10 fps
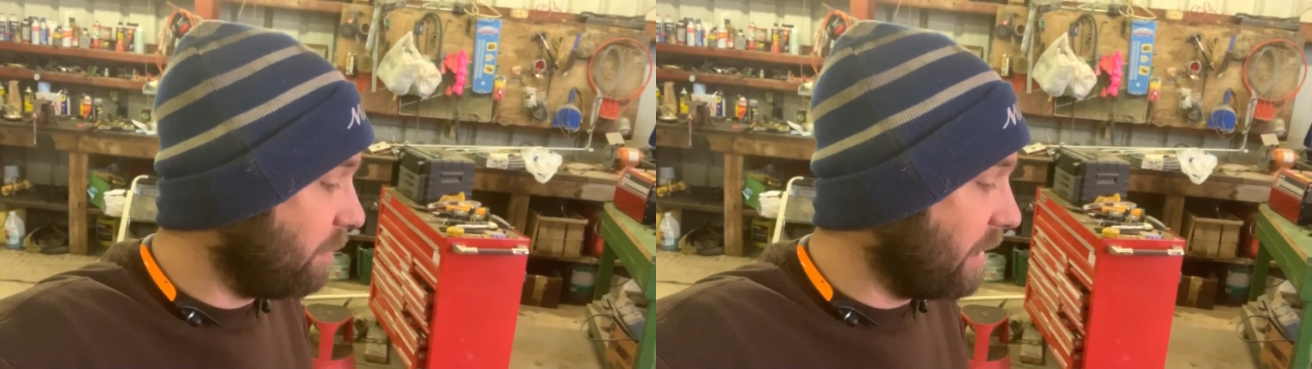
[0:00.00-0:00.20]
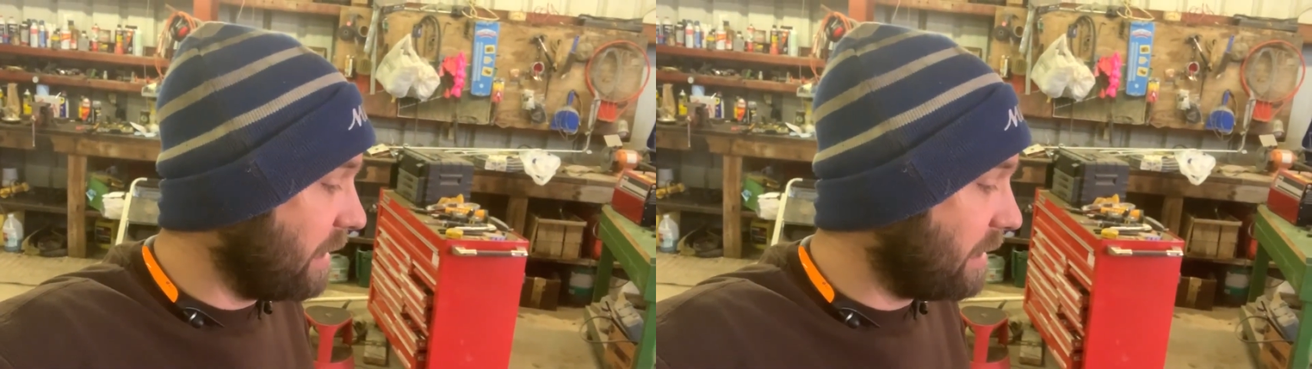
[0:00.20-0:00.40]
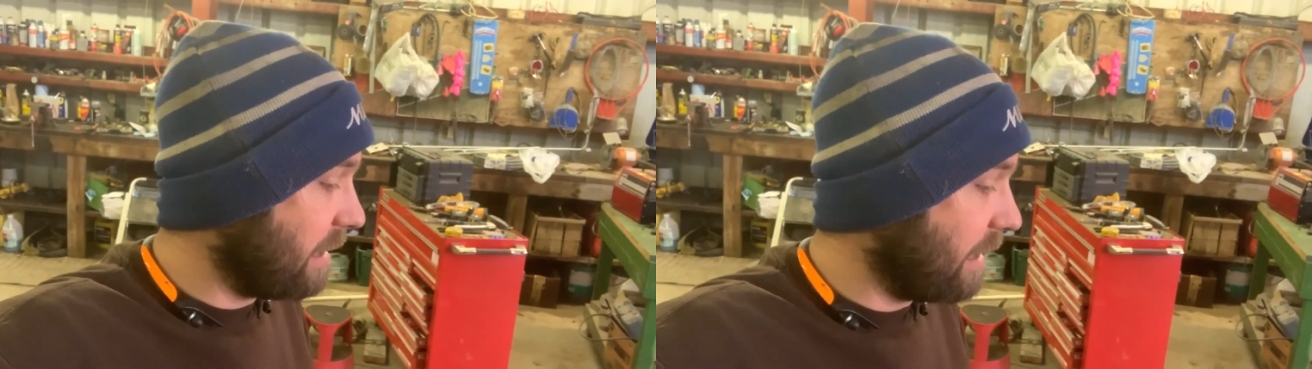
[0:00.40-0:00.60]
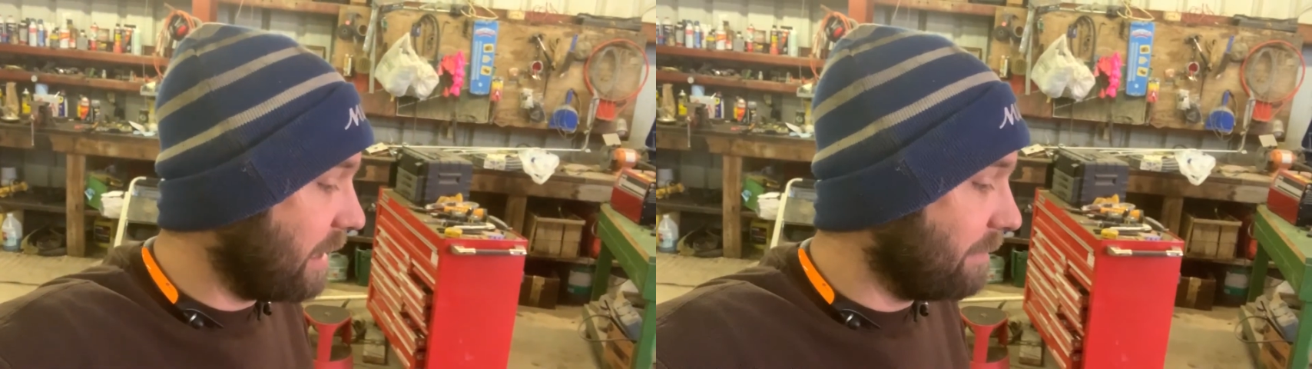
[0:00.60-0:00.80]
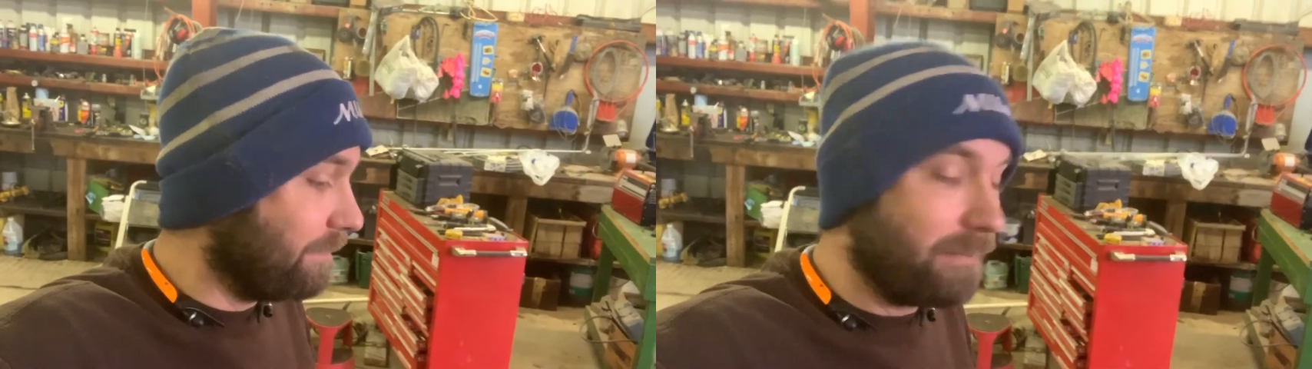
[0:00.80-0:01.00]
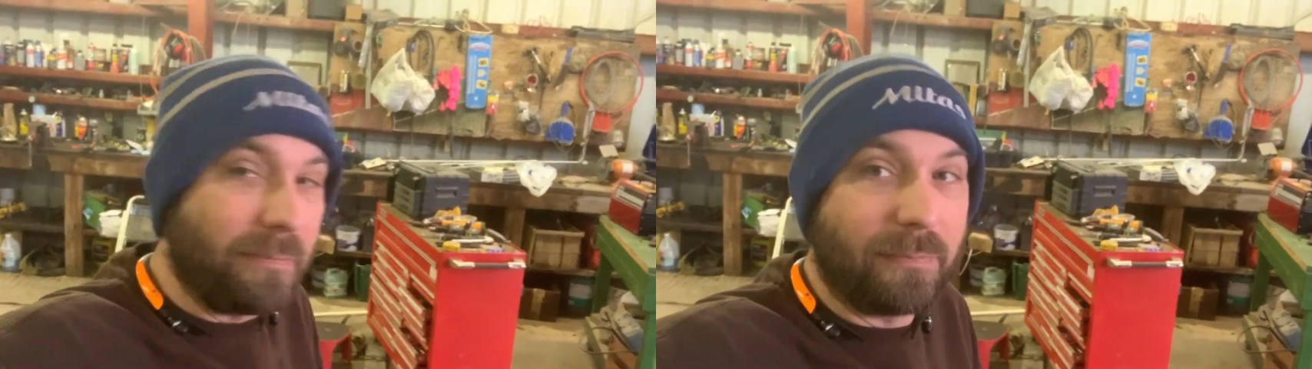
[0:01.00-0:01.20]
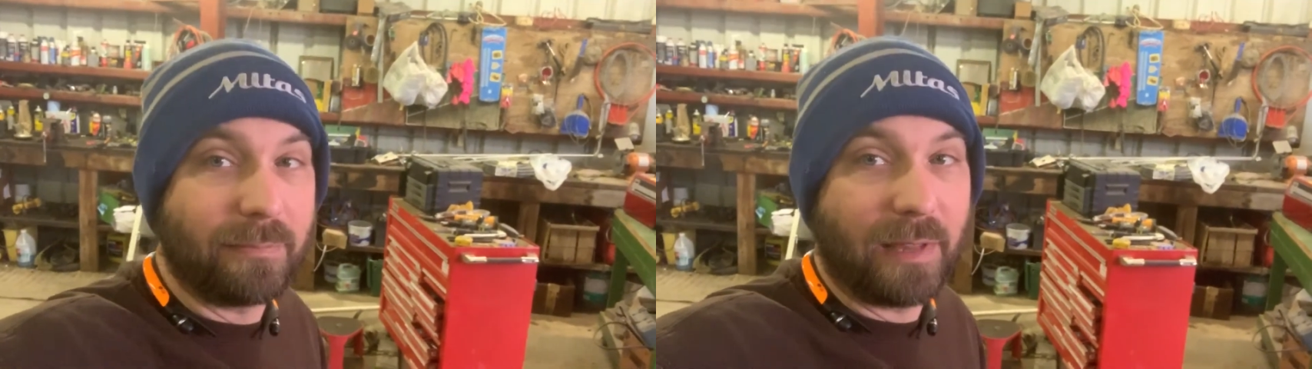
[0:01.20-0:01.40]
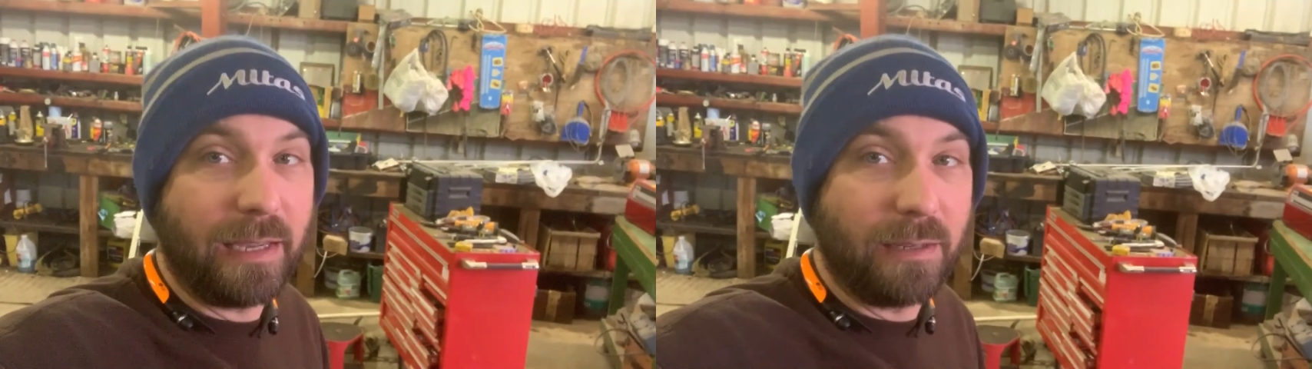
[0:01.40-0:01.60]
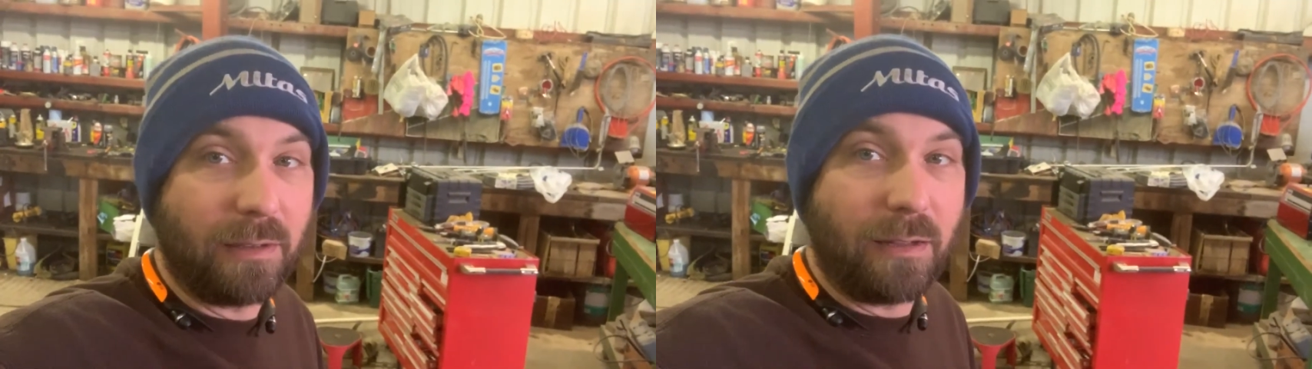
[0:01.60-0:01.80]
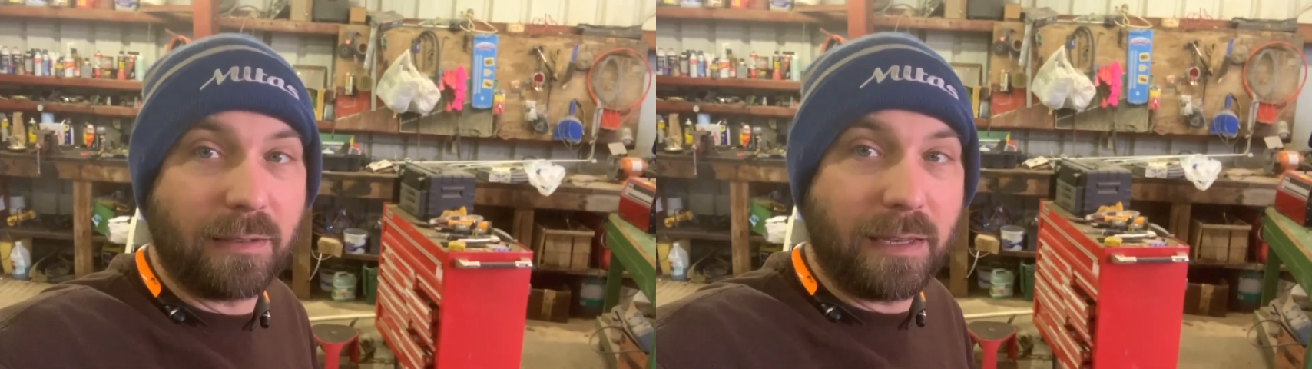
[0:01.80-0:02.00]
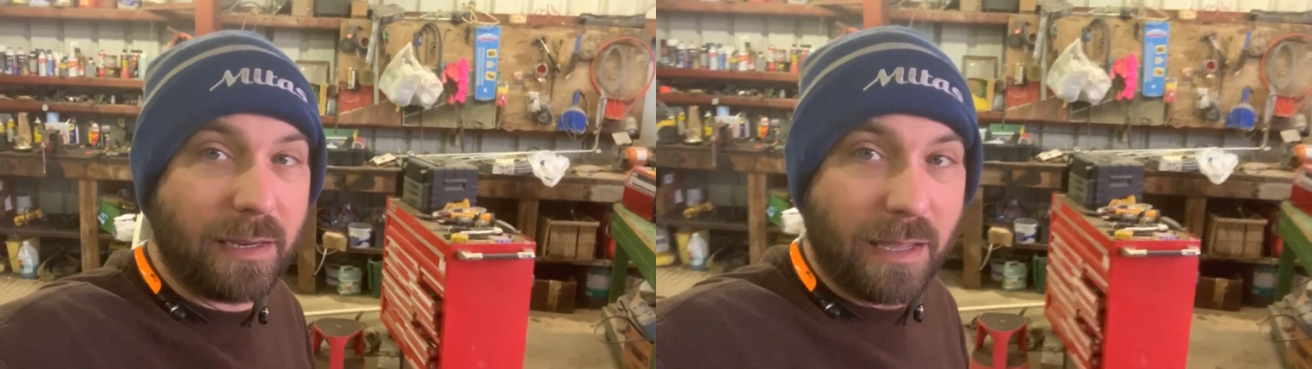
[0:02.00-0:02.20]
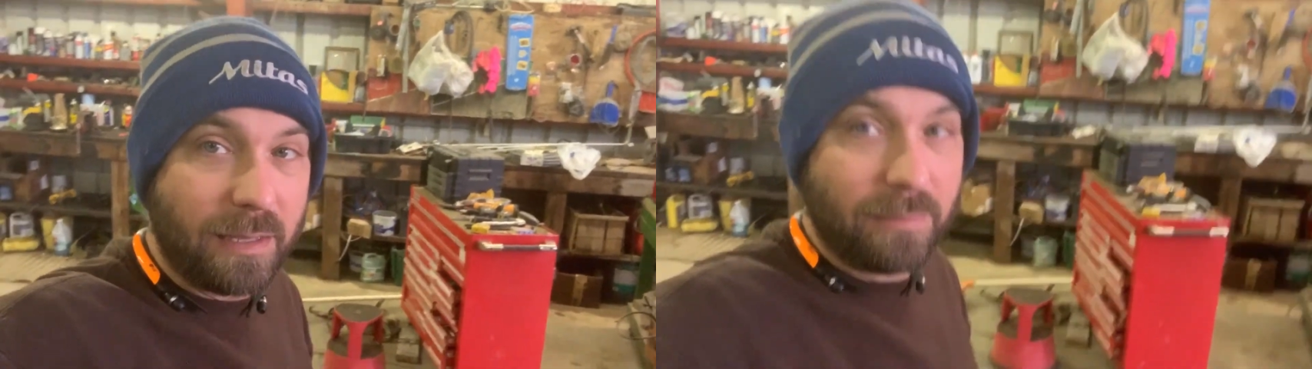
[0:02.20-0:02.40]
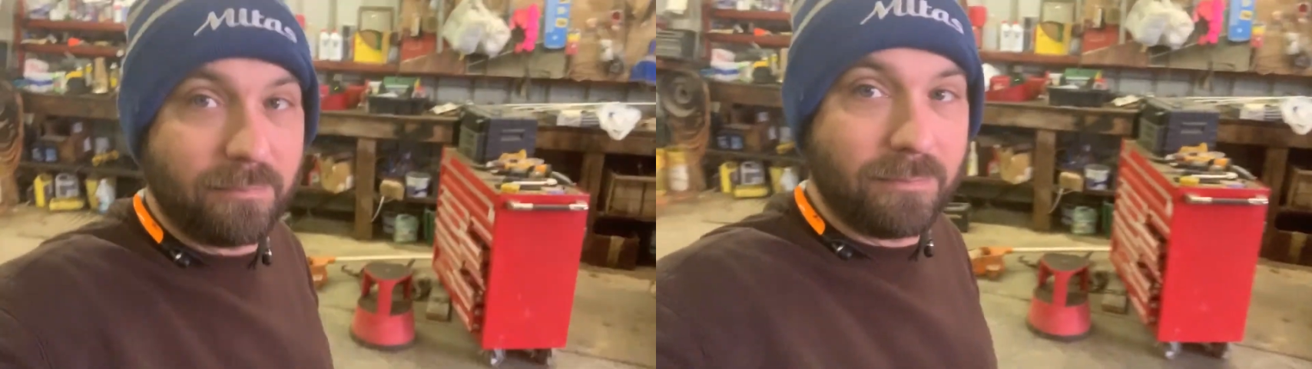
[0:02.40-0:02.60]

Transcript: but it'll all get done.